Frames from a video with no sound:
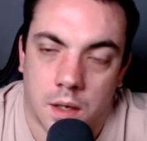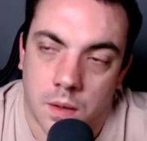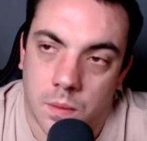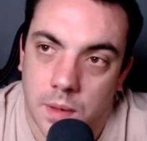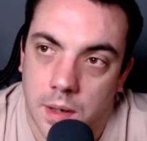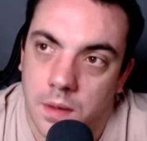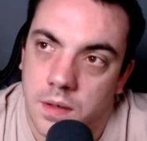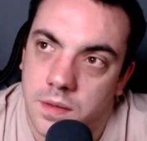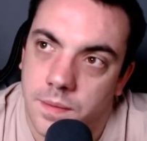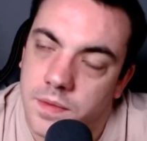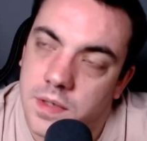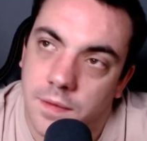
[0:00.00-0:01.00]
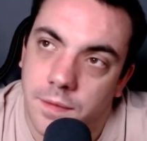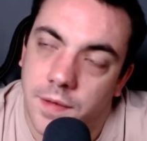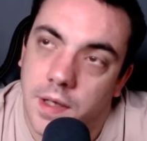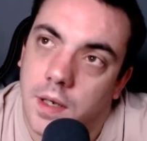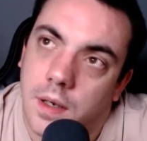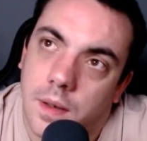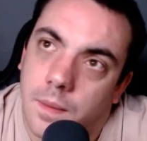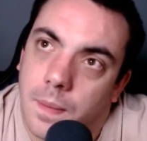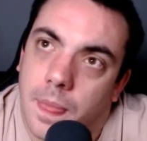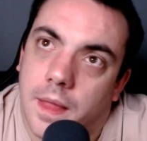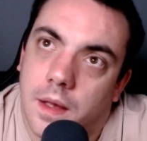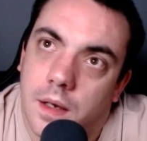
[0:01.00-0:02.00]
Well, let's have a think.
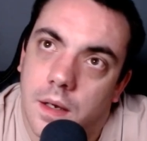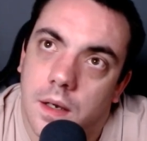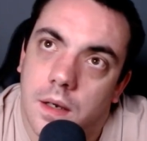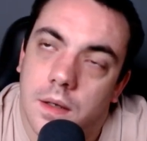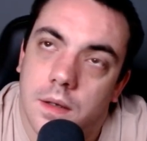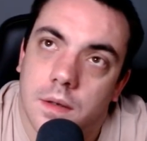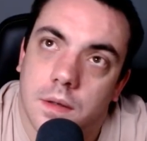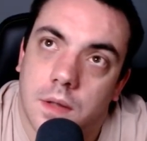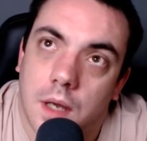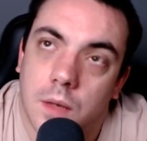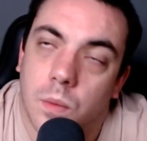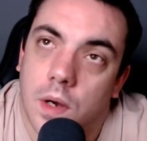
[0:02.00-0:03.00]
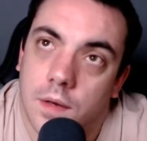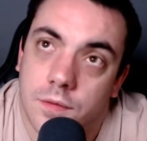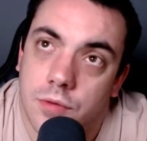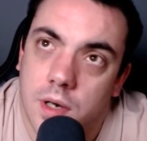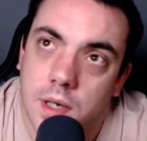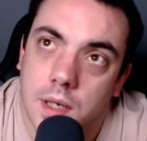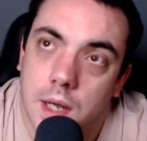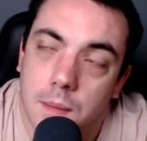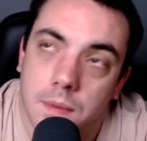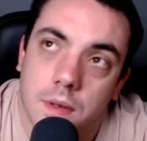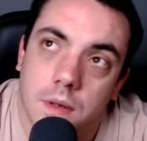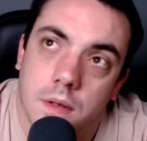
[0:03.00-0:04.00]
Uh, day one of training
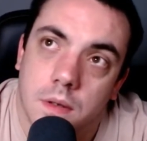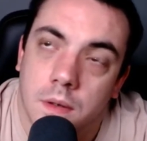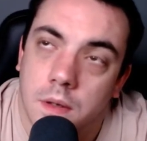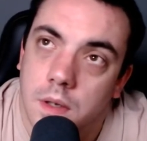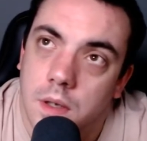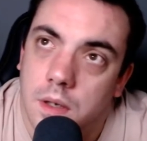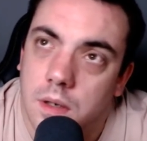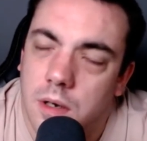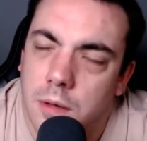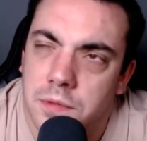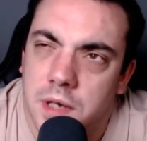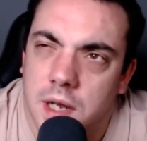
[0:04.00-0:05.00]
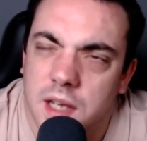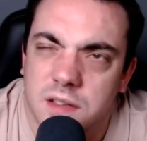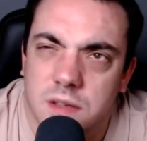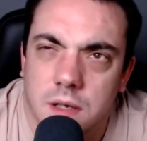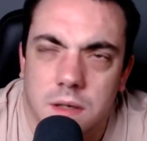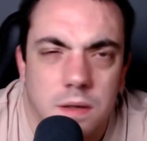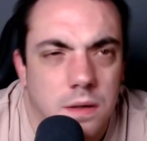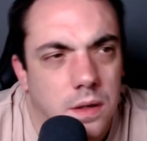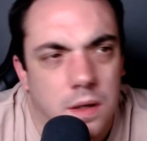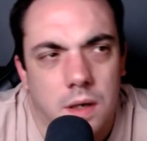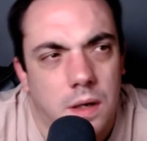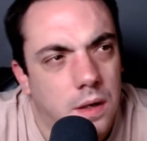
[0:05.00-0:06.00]
camp, Carl Shanahan said,
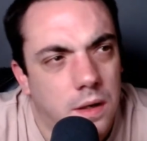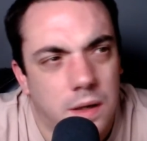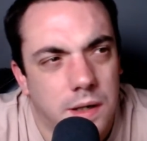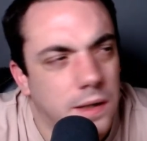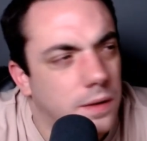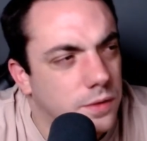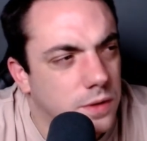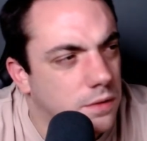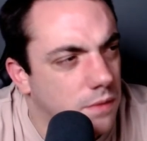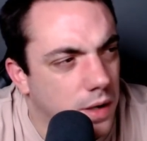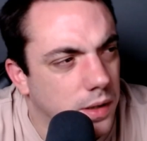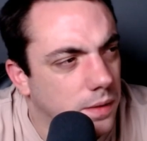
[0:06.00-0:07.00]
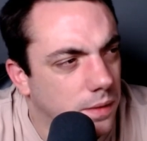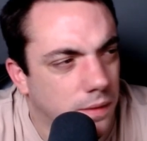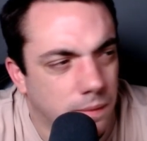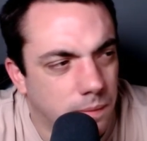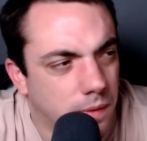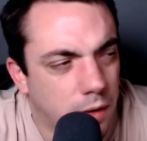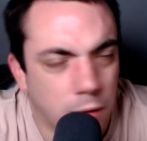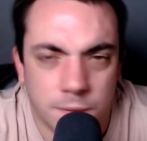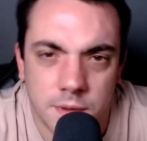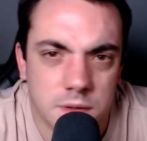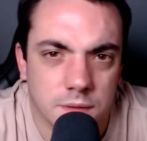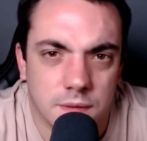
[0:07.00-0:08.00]
he looks great,
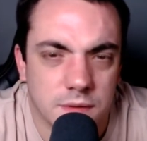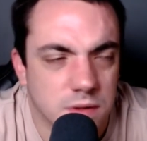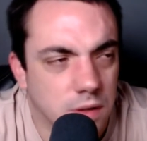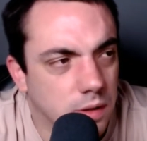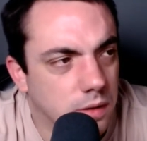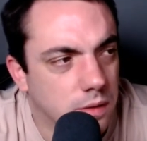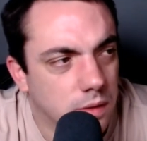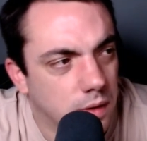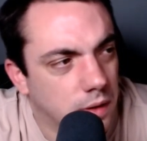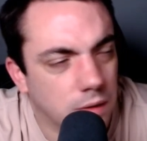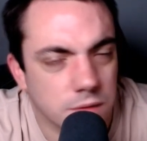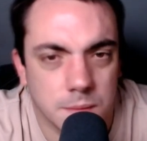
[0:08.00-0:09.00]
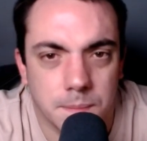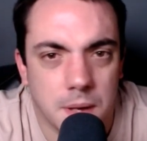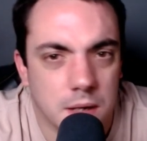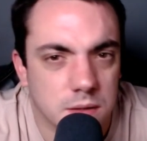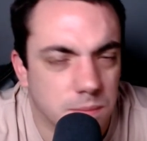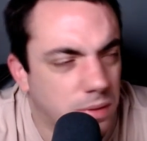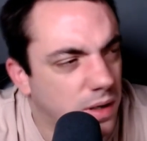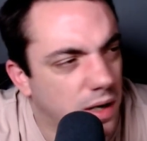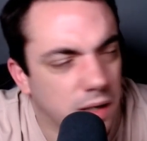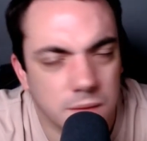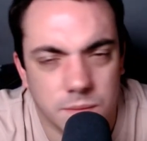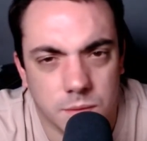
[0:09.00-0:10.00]
healthiest I've ever seen. He looks the best,
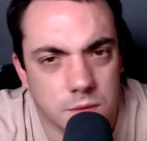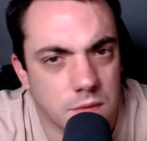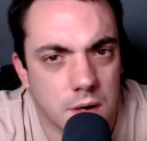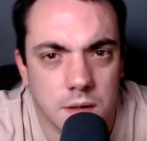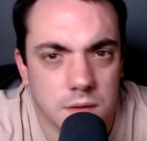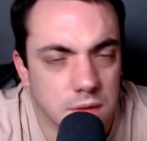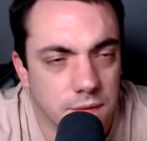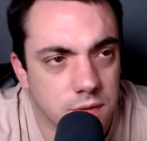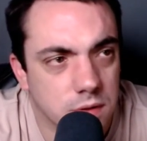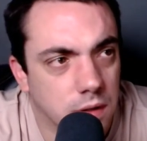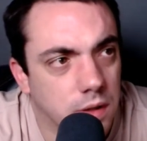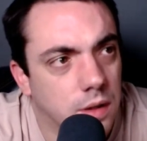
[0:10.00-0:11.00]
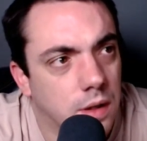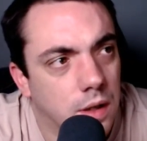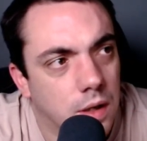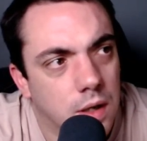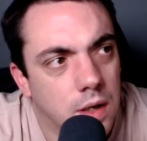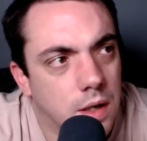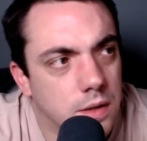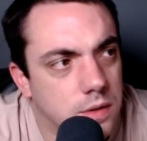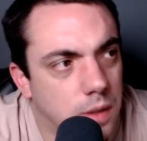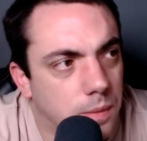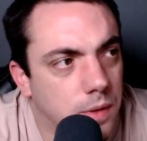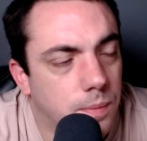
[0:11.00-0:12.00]
played great I've ever seen. And
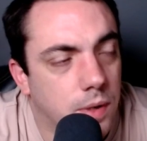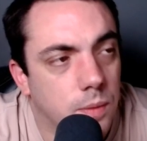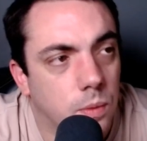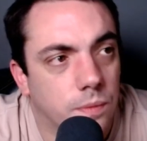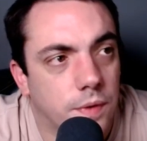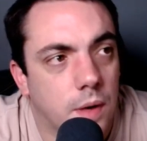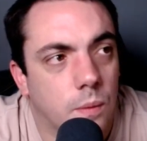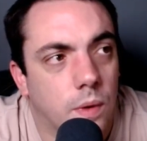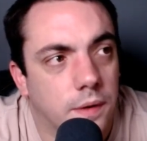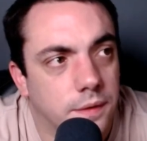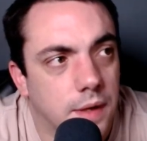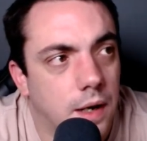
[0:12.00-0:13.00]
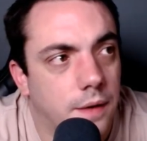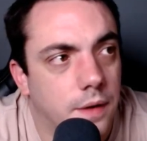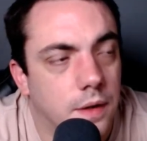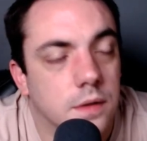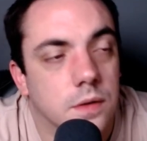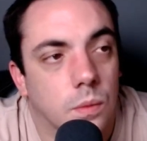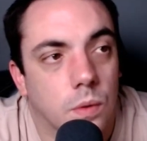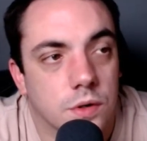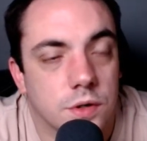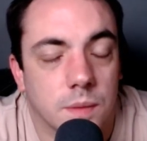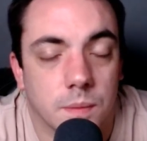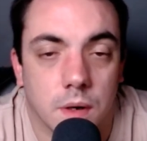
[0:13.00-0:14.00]
so many people that went down there to
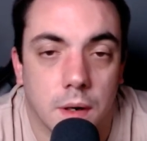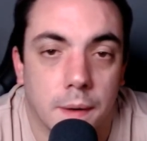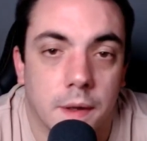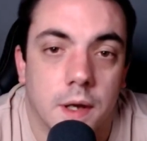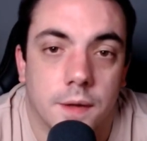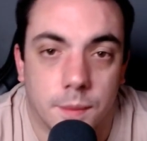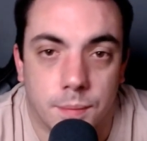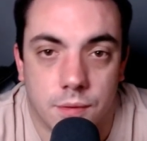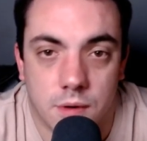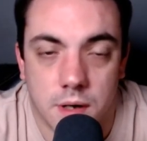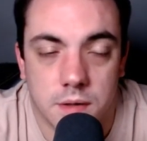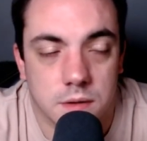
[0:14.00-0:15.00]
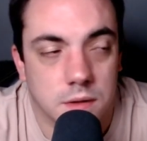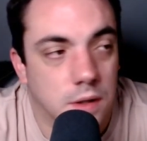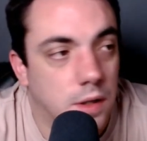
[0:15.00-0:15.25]
watch him, like the press